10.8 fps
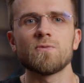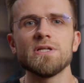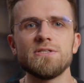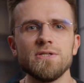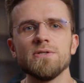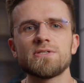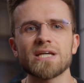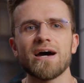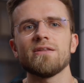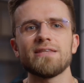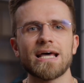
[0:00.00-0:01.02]
Reduce
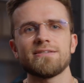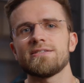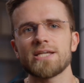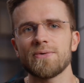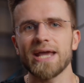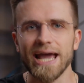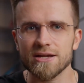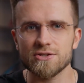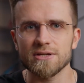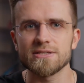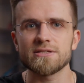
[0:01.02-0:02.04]
unnecessary
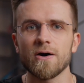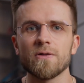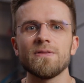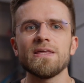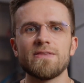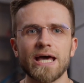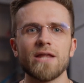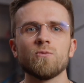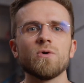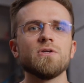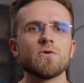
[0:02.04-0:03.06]
actions, only
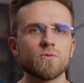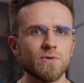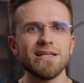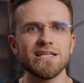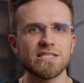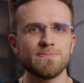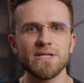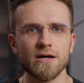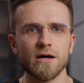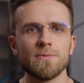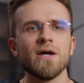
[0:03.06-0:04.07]
then will you really speed
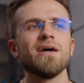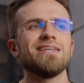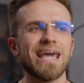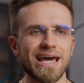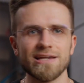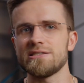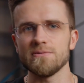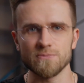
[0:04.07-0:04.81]
up the editing